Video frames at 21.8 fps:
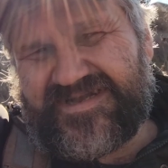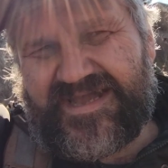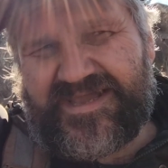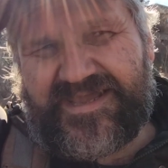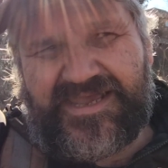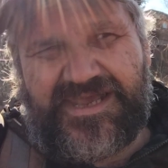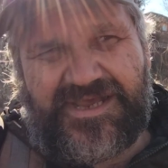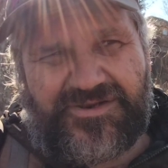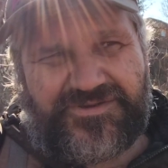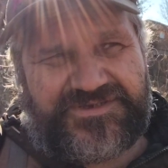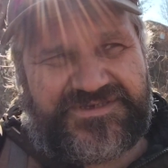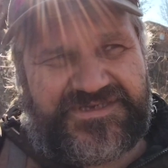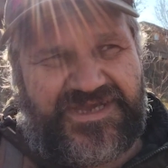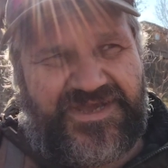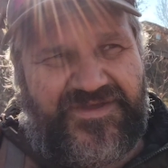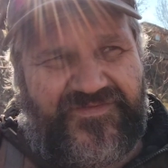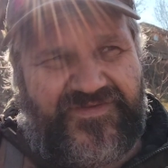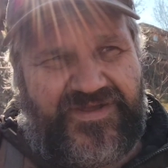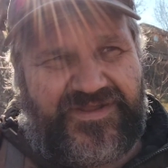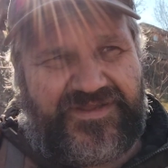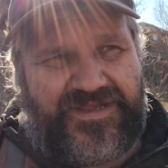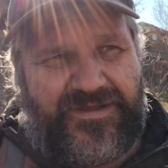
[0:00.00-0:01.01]
I cannot say
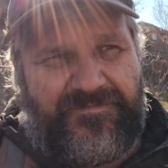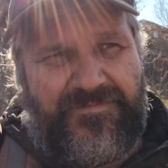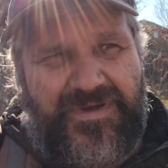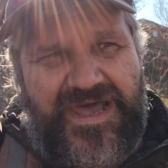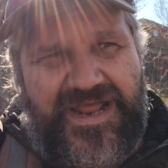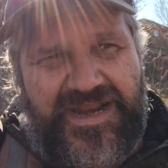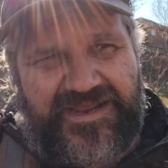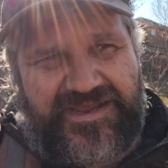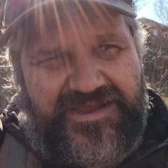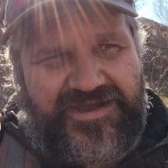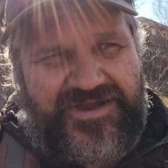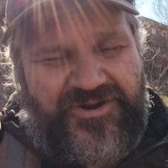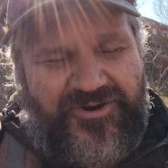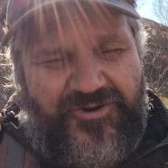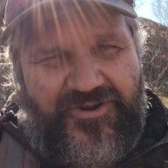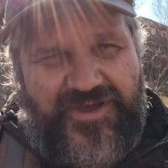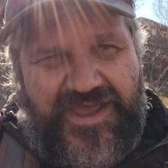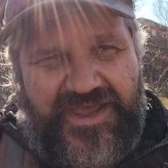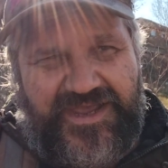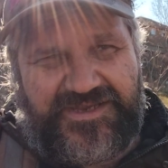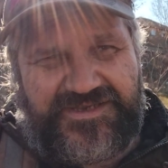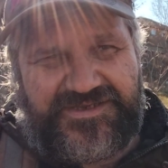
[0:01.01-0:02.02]
that America
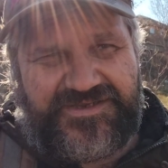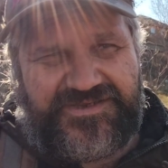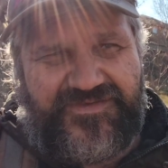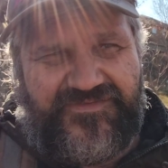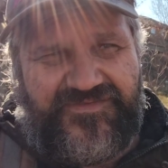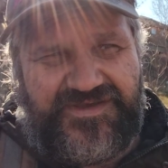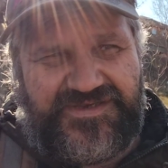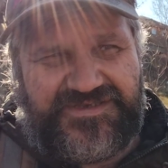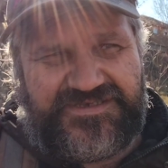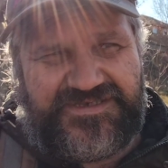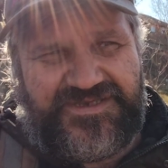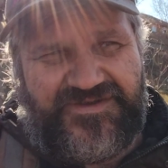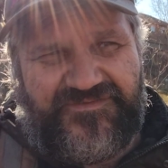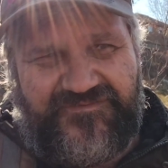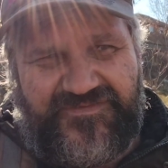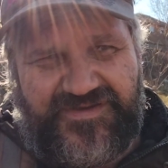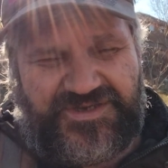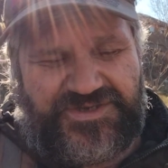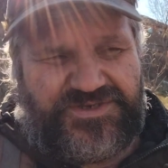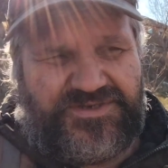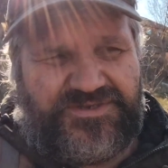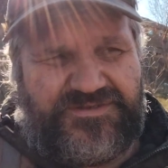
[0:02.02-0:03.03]
created this
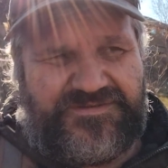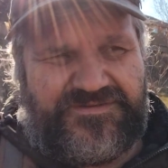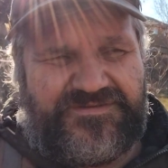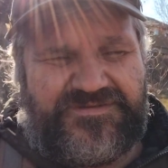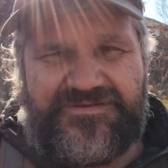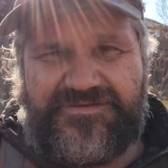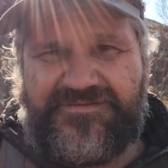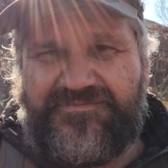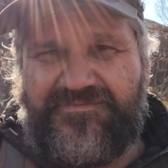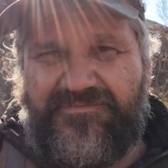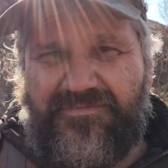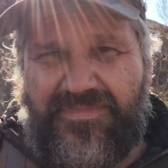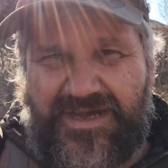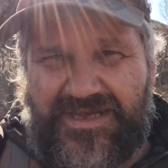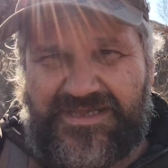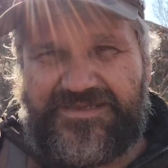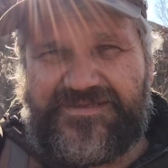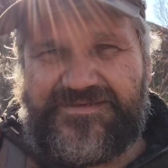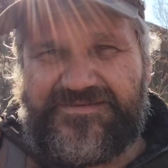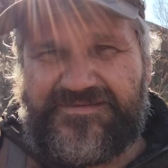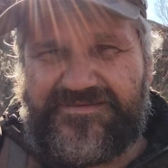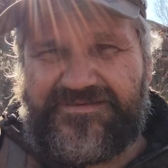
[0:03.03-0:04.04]
division, but
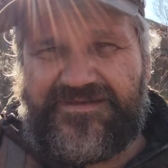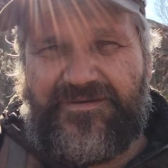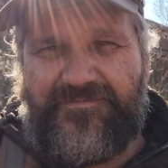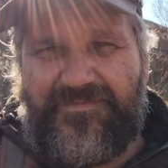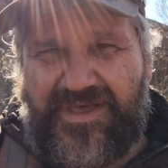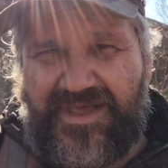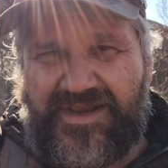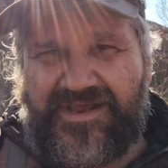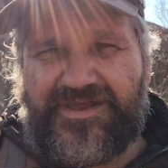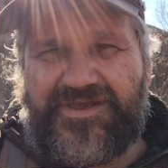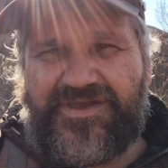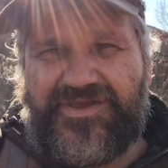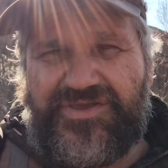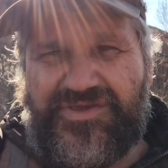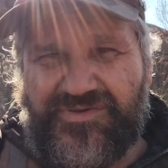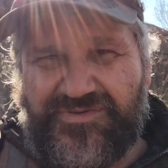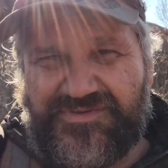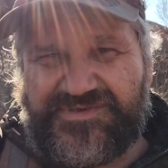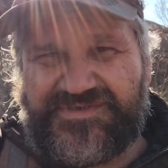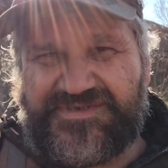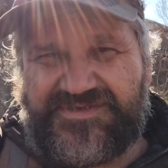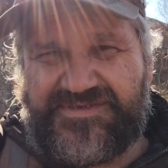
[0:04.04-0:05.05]
America
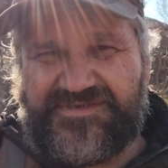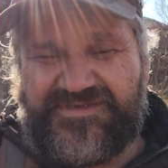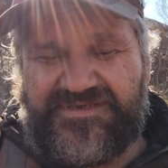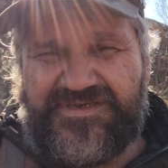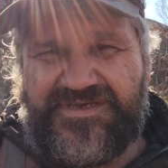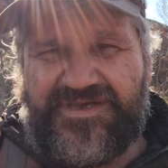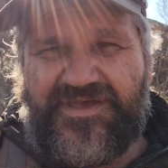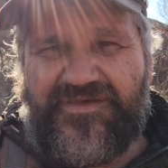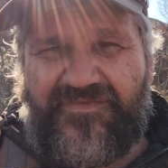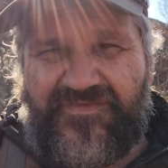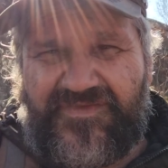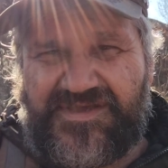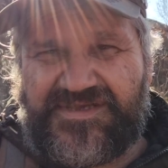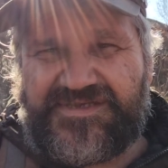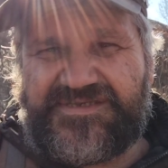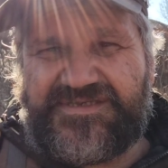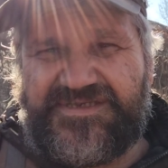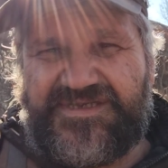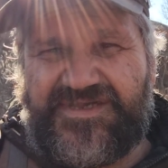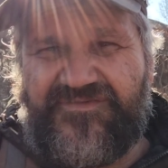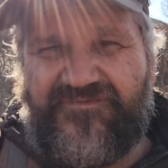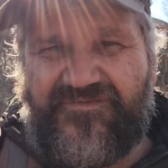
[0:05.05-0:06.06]
used this
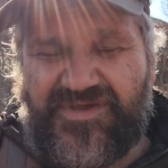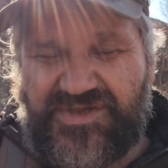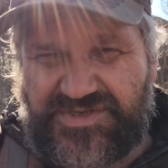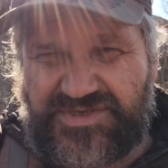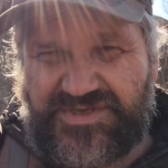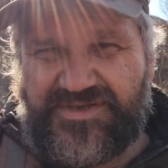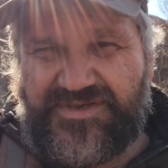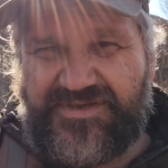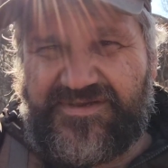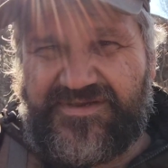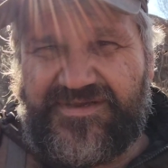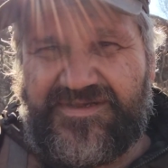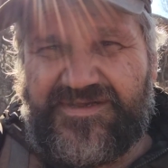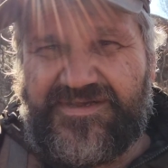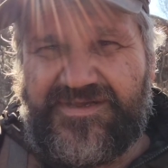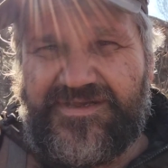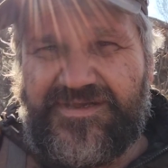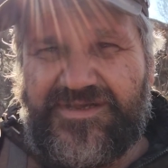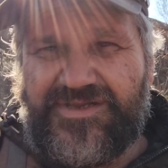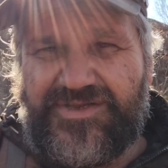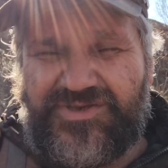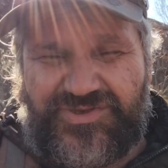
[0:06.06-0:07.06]
division
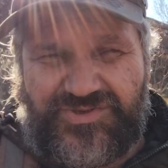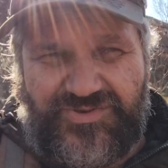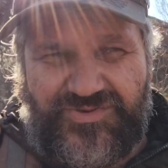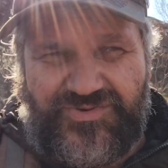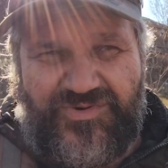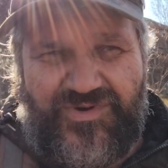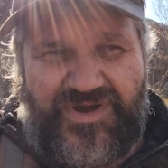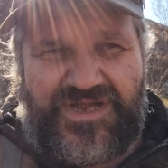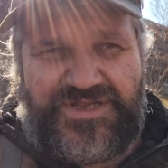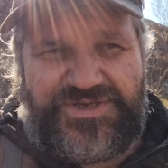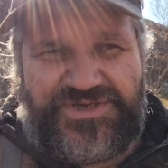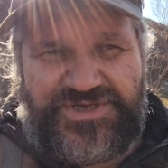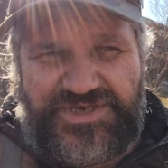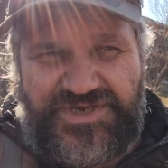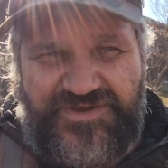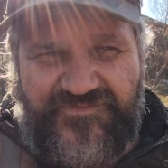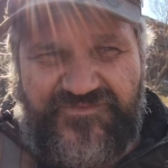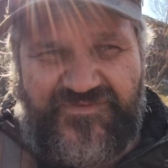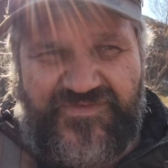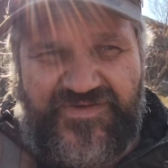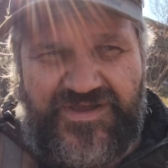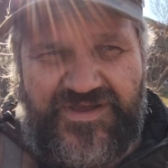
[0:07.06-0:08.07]
to
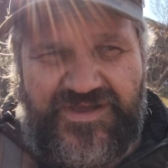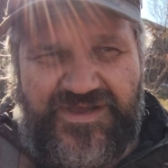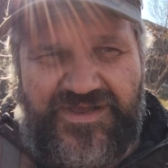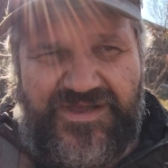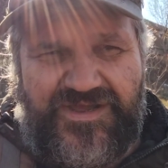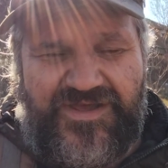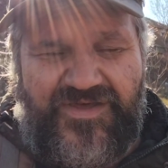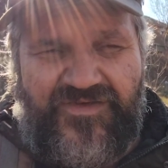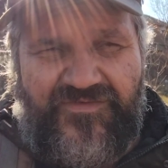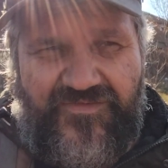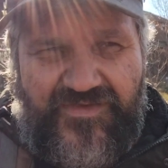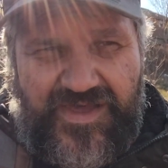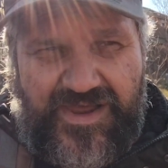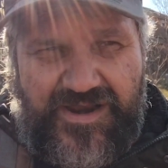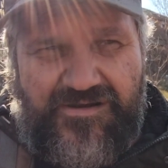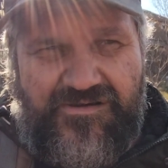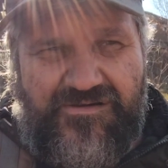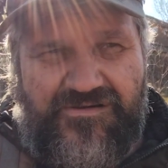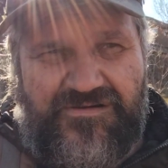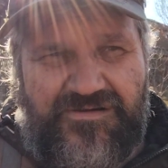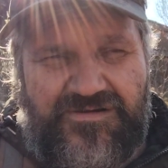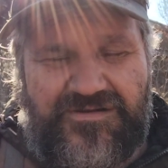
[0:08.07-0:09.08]
achieve
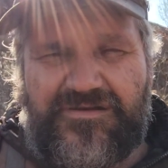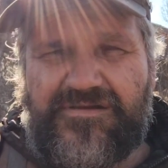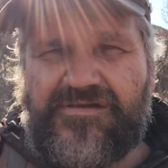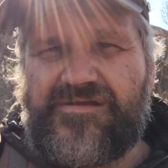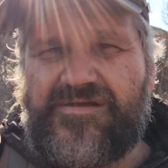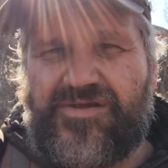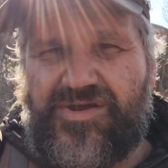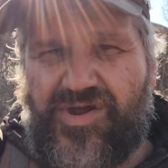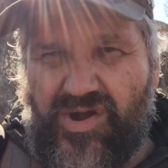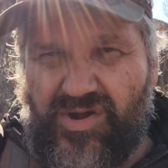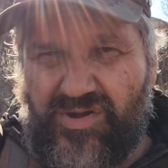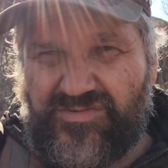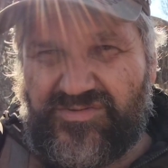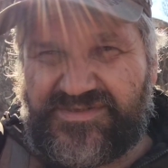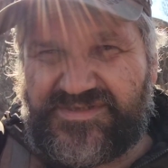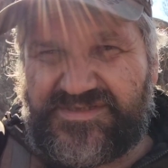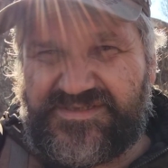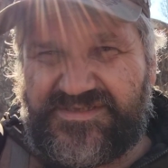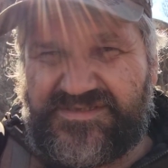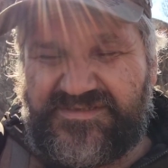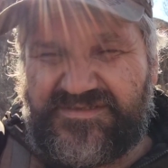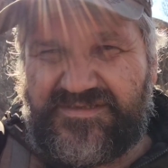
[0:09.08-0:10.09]
their goals.